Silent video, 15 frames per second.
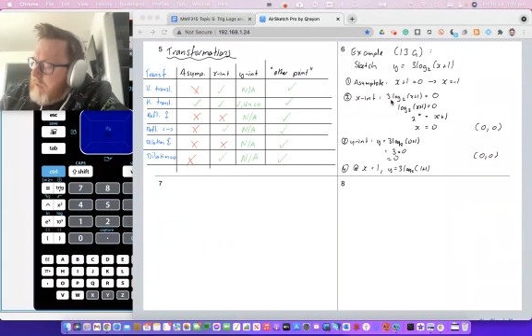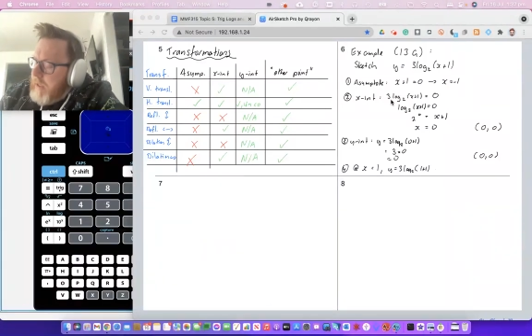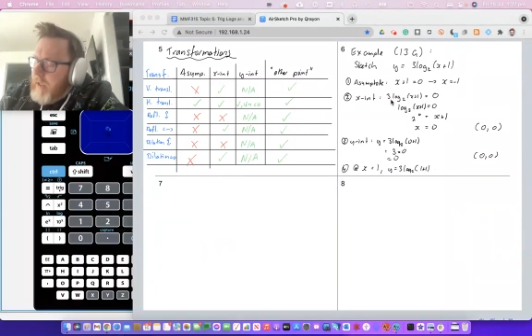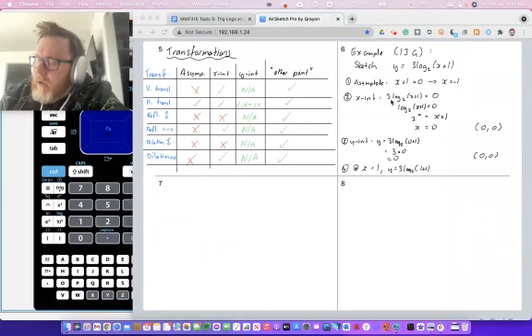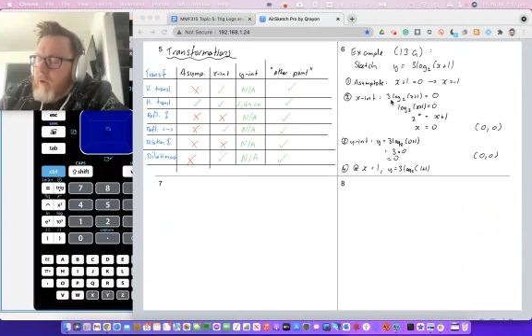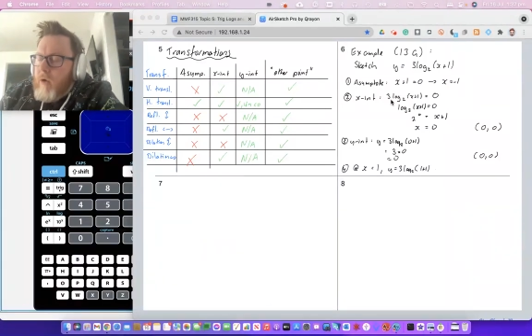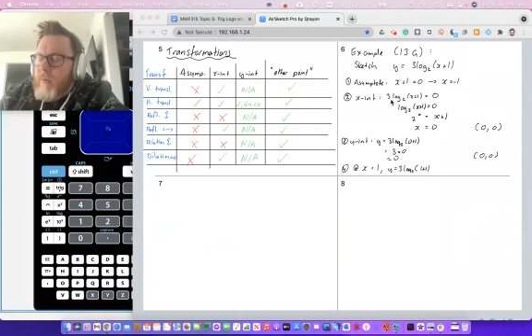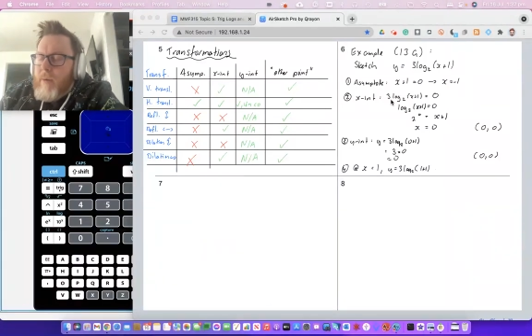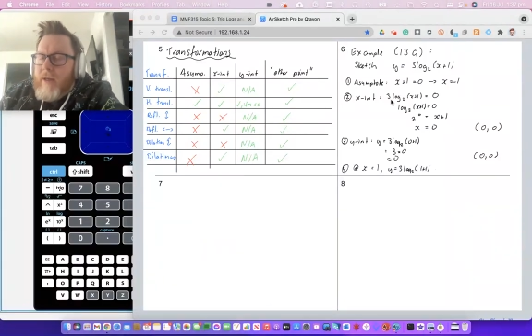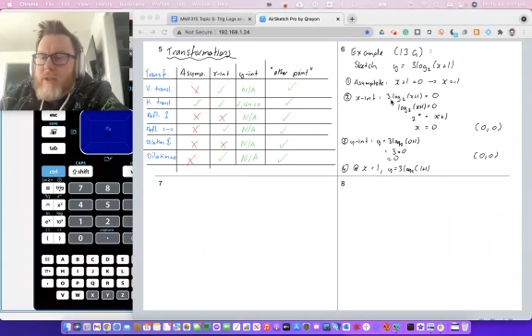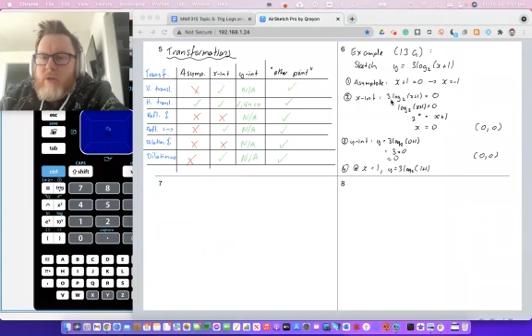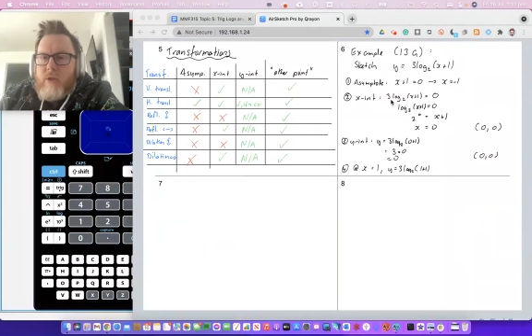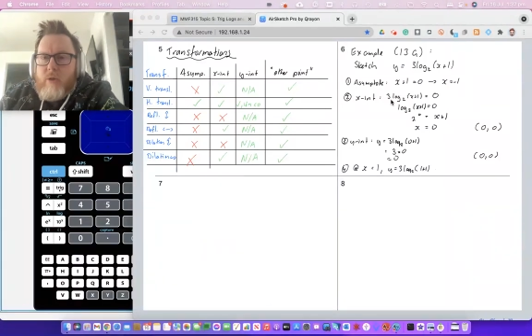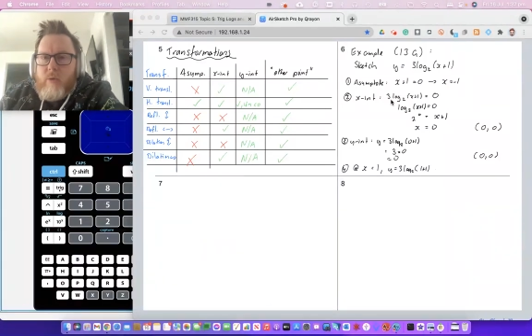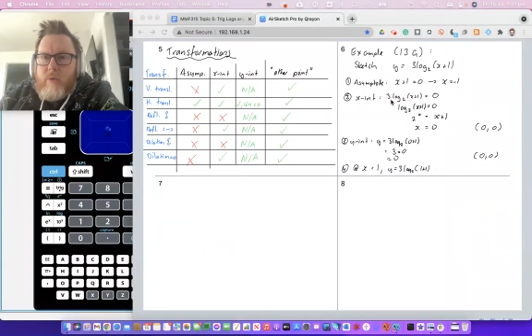And log
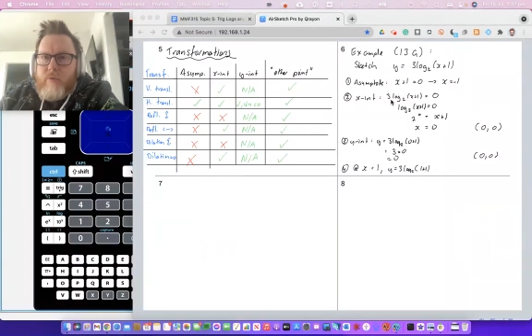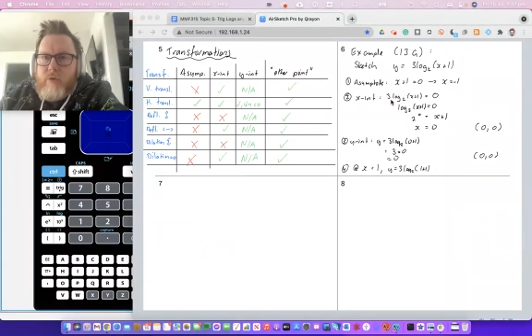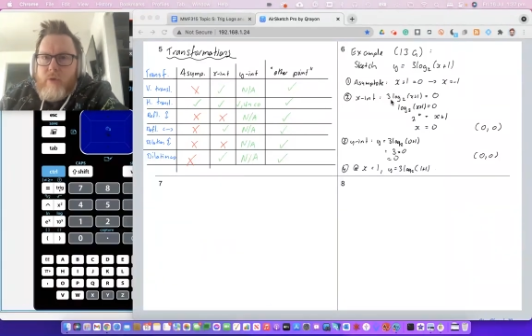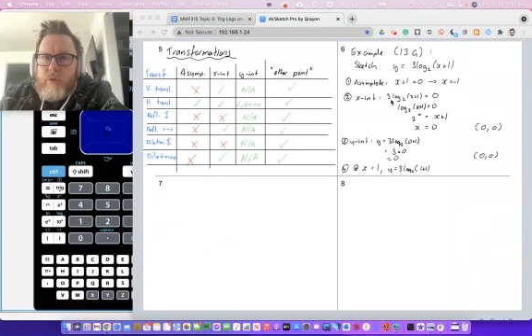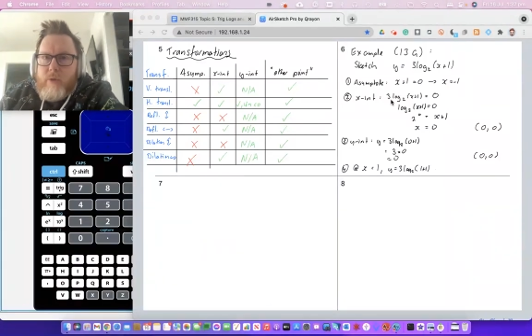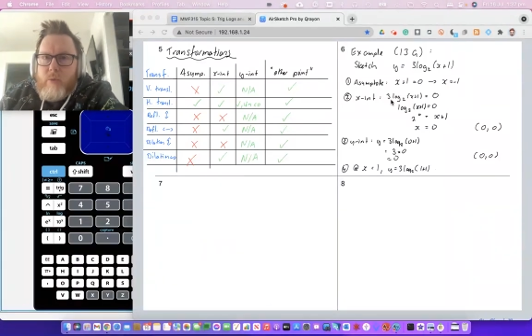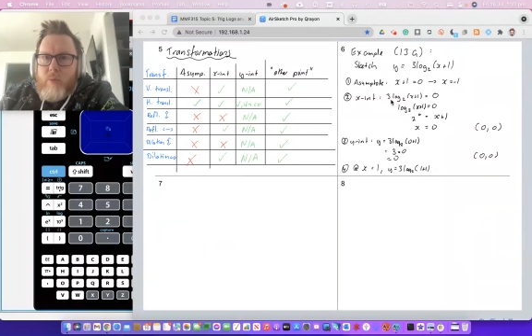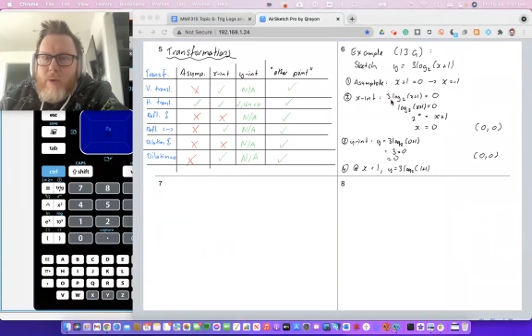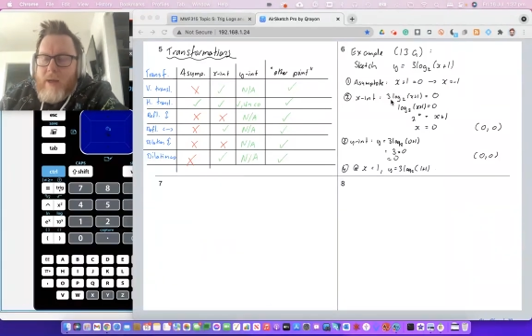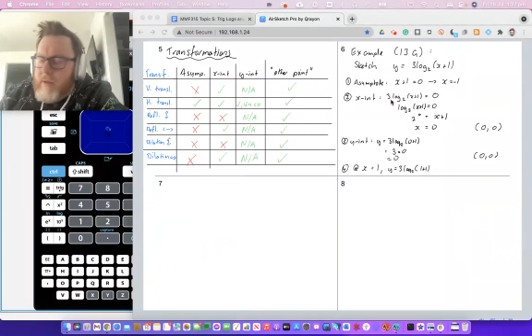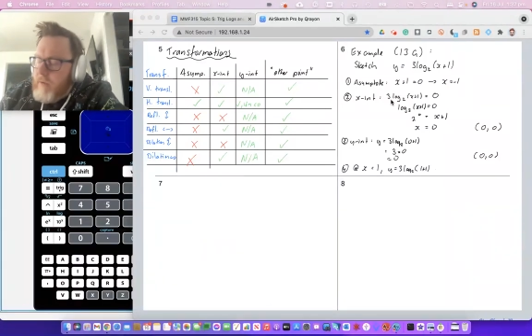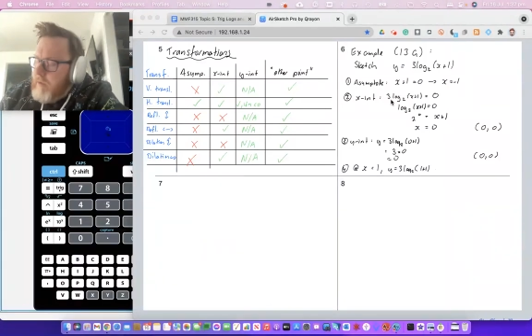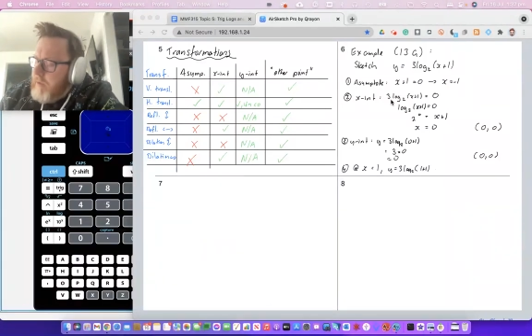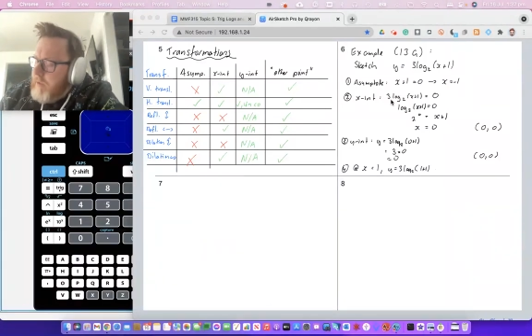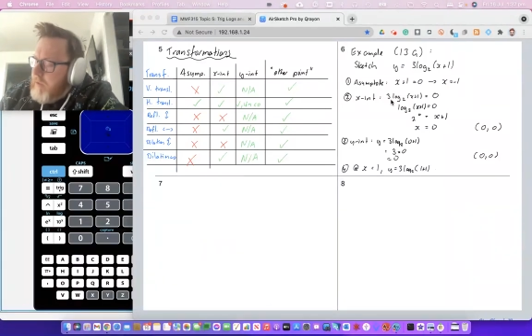base 2 of 2 is
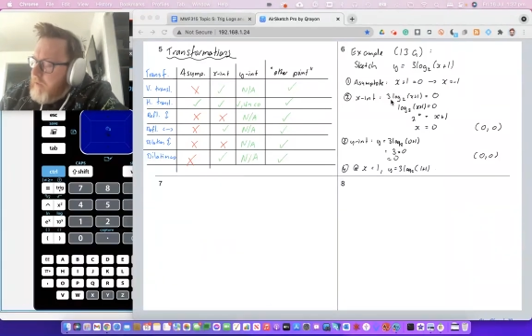1.